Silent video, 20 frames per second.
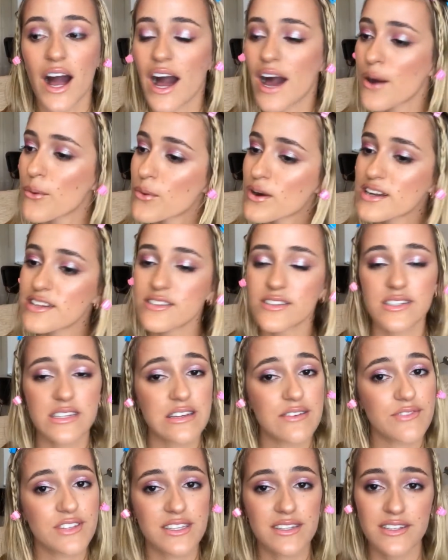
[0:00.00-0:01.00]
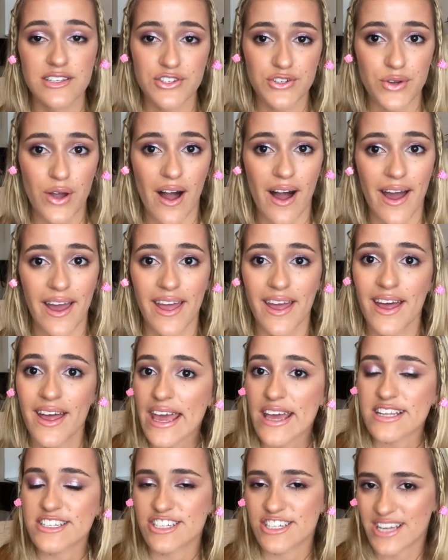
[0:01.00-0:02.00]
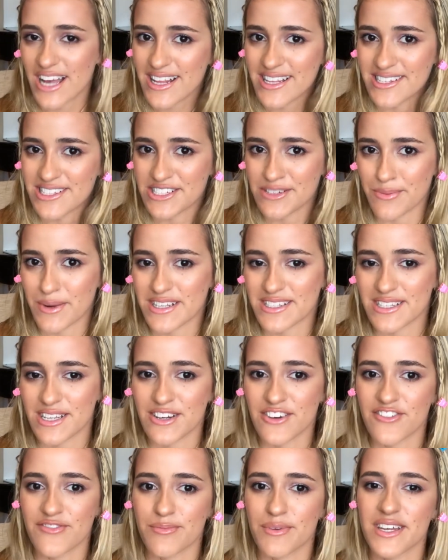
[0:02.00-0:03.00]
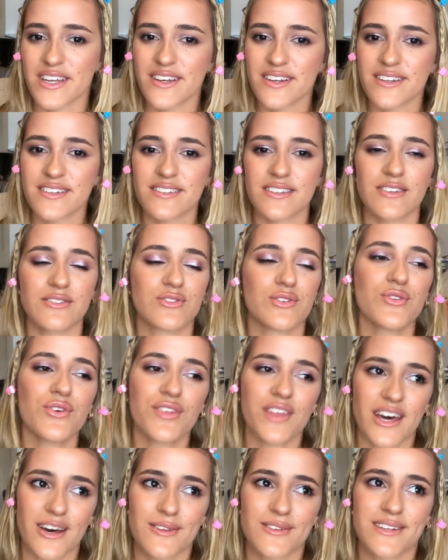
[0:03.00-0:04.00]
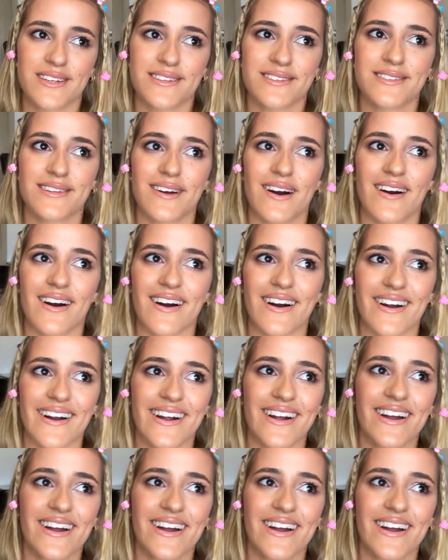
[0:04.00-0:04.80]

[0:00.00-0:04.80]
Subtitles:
I wanted to give this a try and challenge myself because the 2000s are